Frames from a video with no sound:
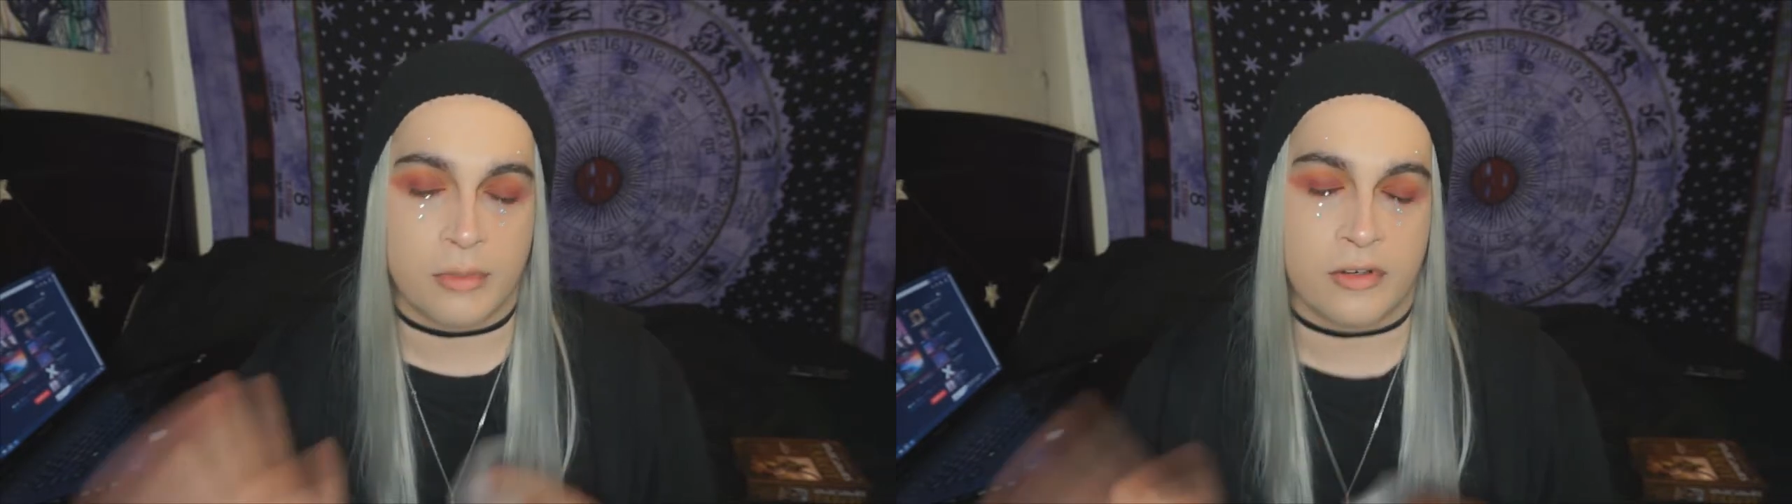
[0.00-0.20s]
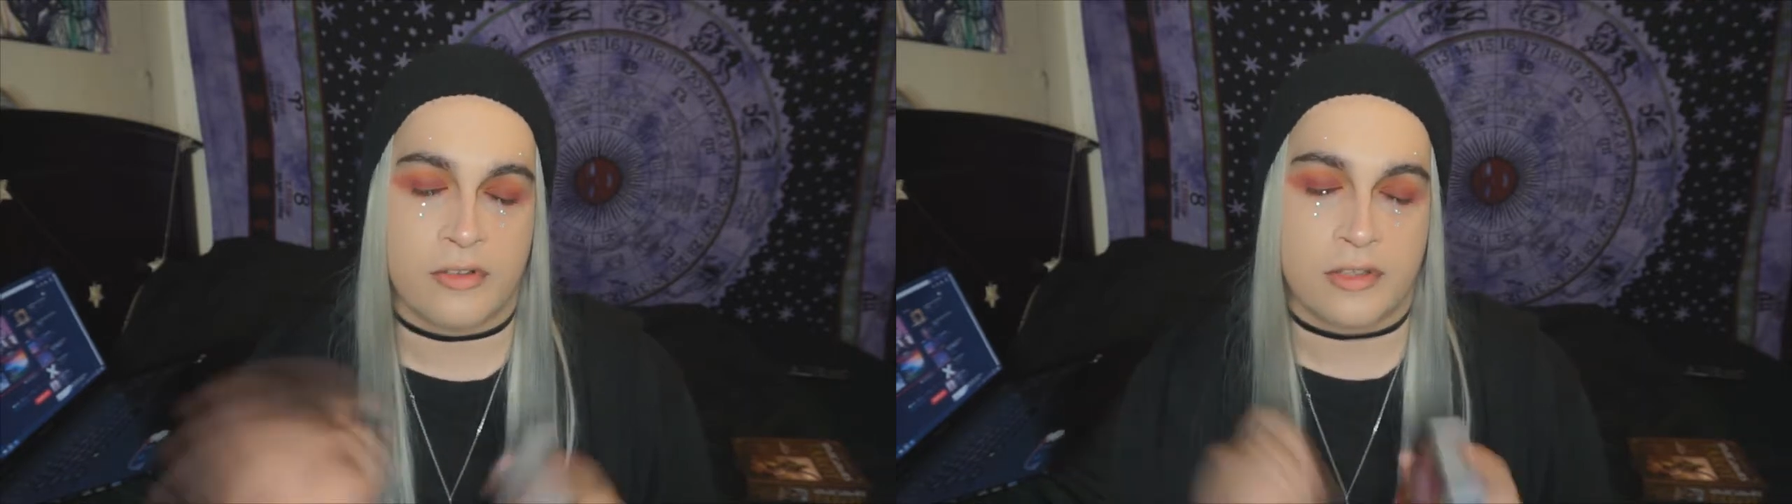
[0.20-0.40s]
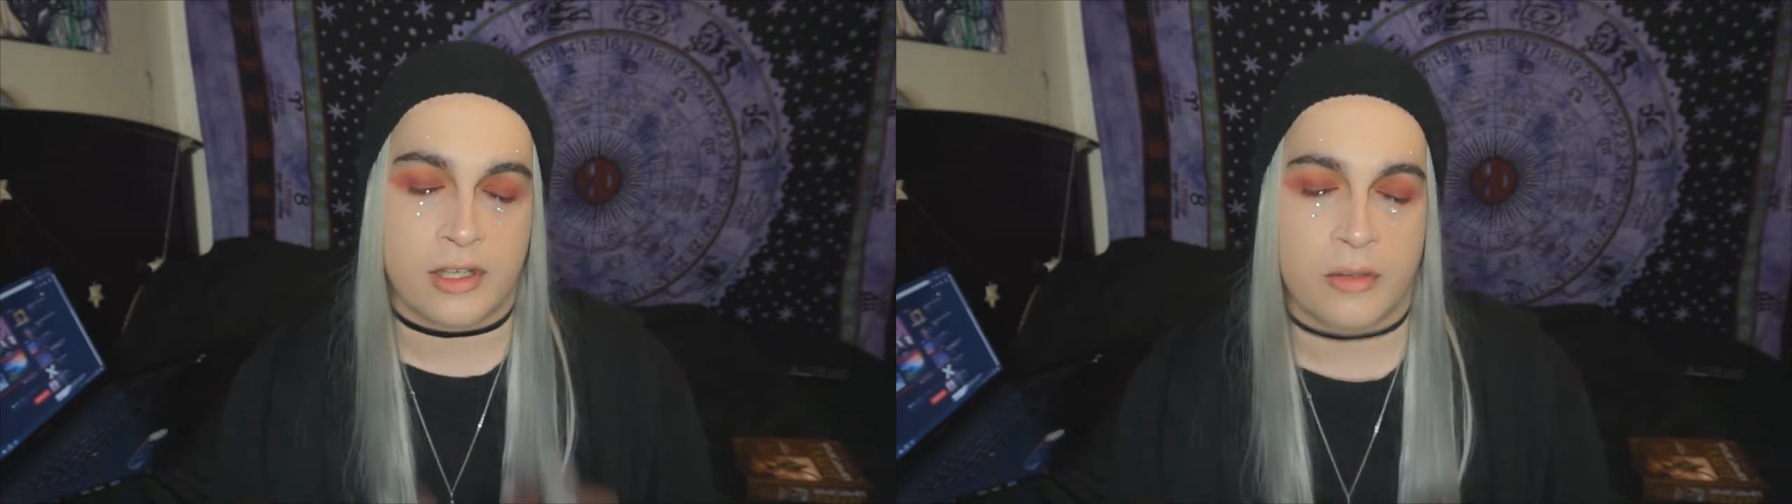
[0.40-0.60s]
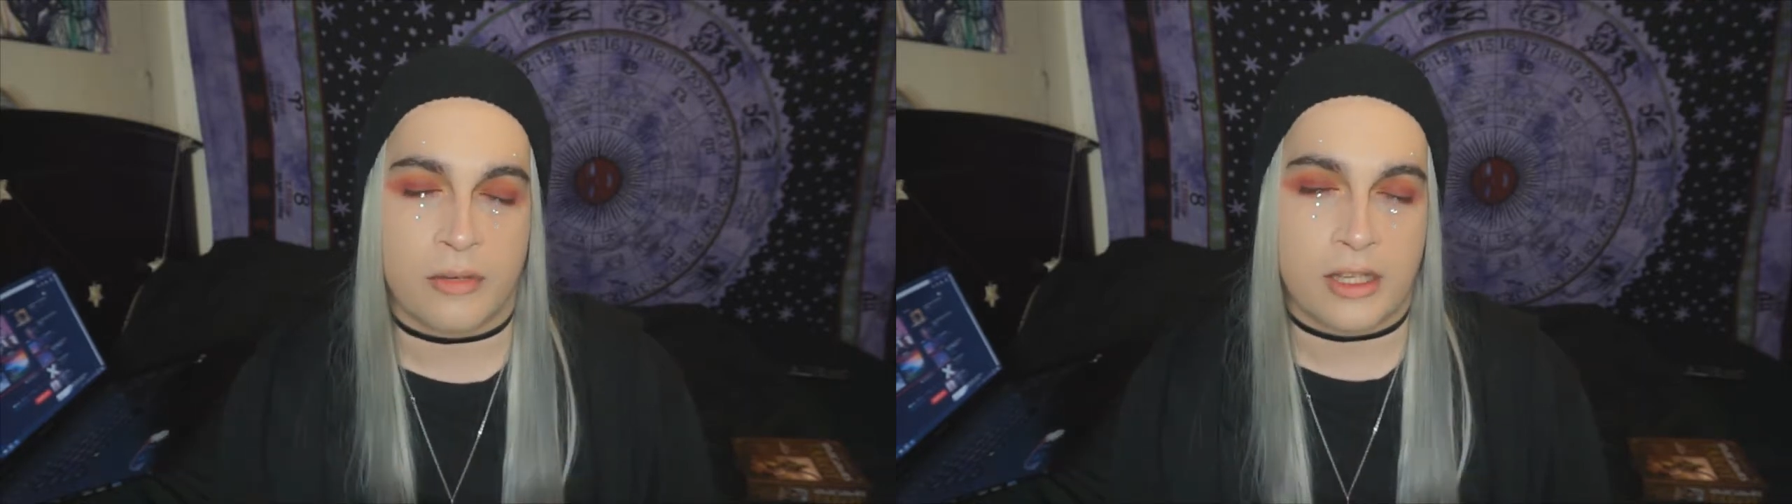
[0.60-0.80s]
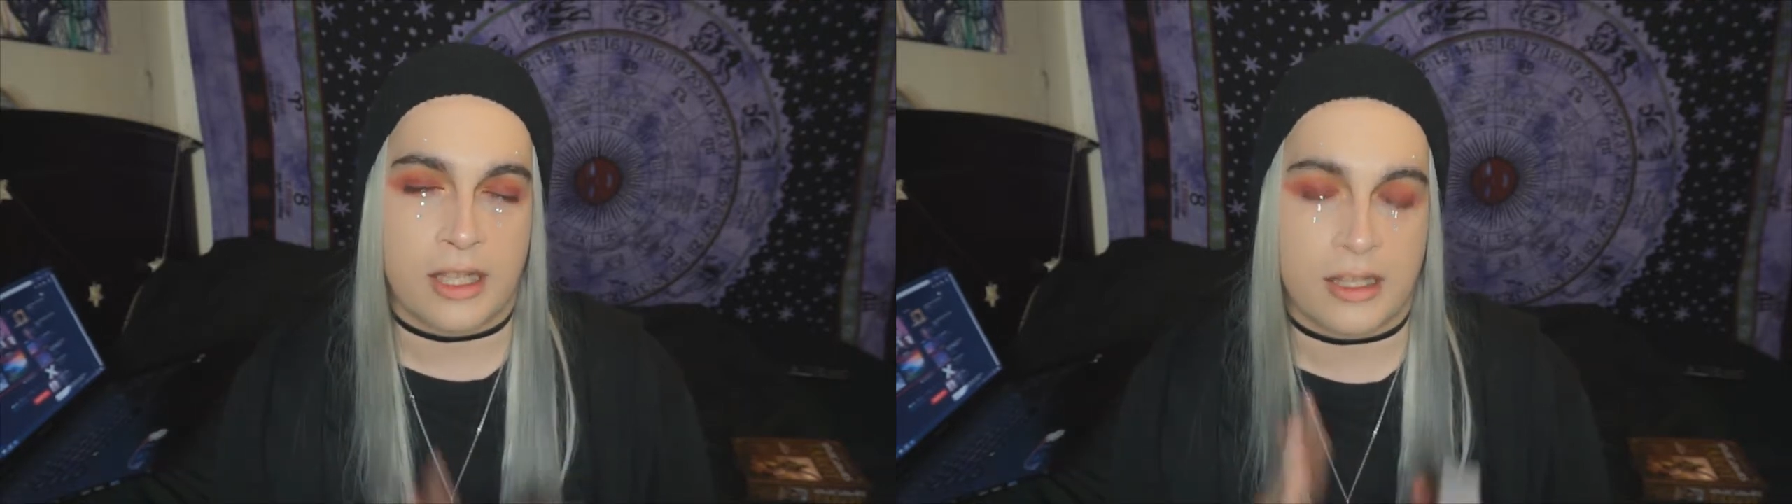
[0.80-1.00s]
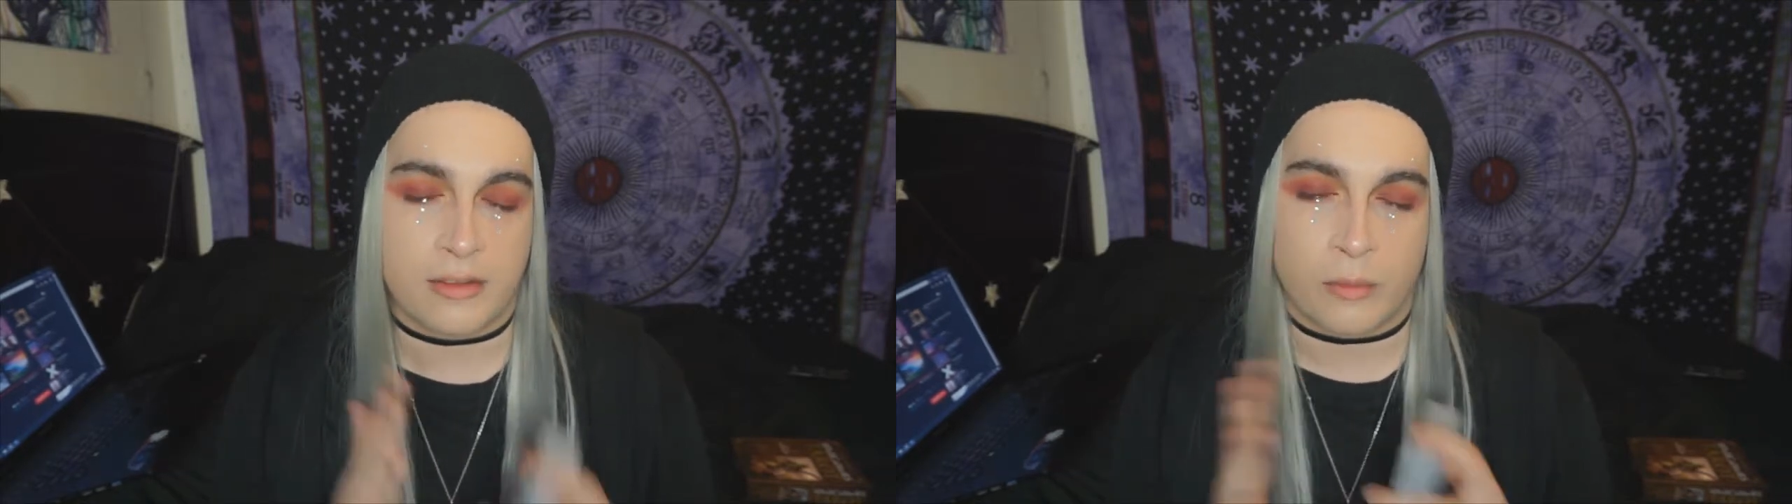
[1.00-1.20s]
personally owned it.